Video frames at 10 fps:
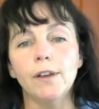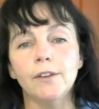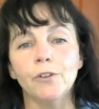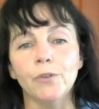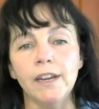
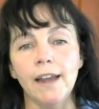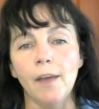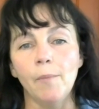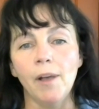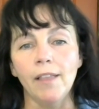green
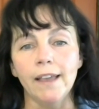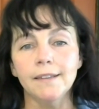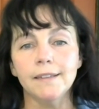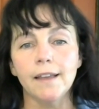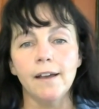
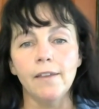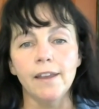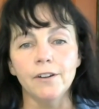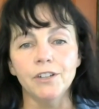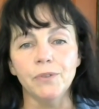MLAs.
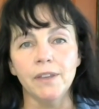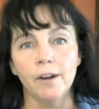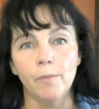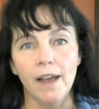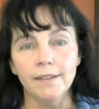They're doing
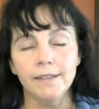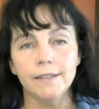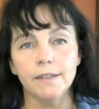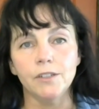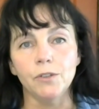their
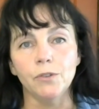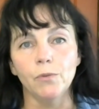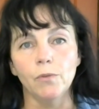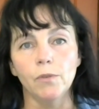best to,